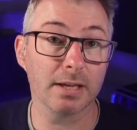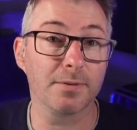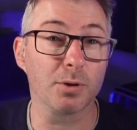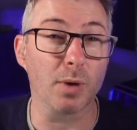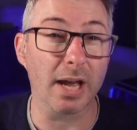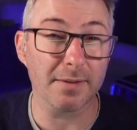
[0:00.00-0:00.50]
If
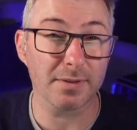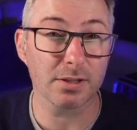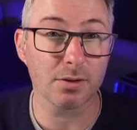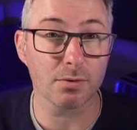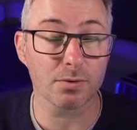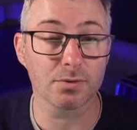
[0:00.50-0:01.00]
you haven't
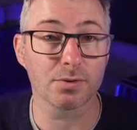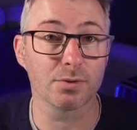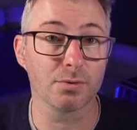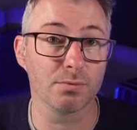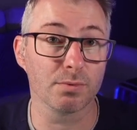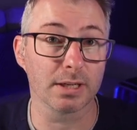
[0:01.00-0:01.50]
gone
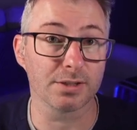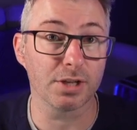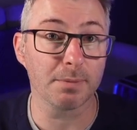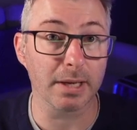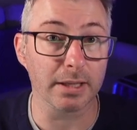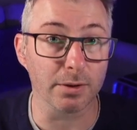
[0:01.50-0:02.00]
onto
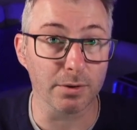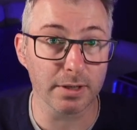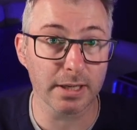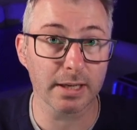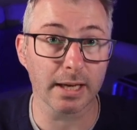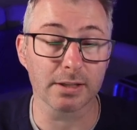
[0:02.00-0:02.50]
GP
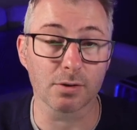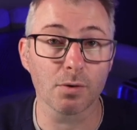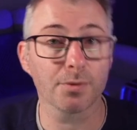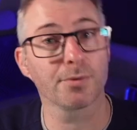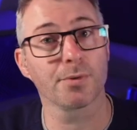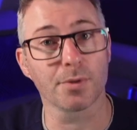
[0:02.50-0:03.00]
Learning and
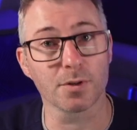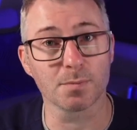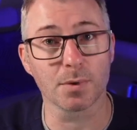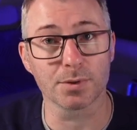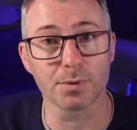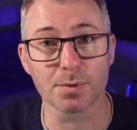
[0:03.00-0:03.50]
gone through those
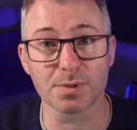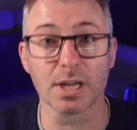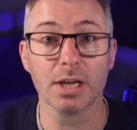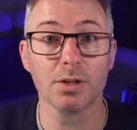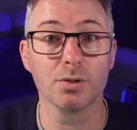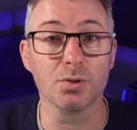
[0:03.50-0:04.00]
modules,
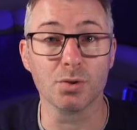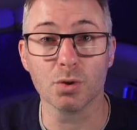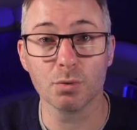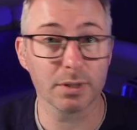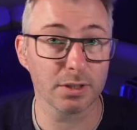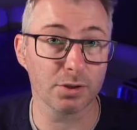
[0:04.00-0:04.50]

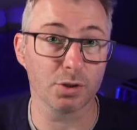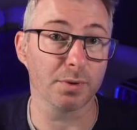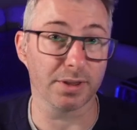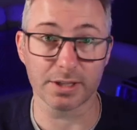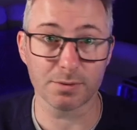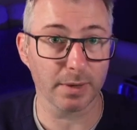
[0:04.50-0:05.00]
do
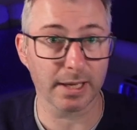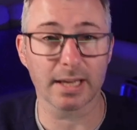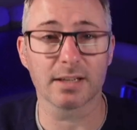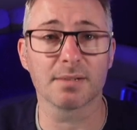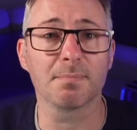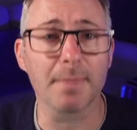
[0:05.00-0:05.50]
it this weekend.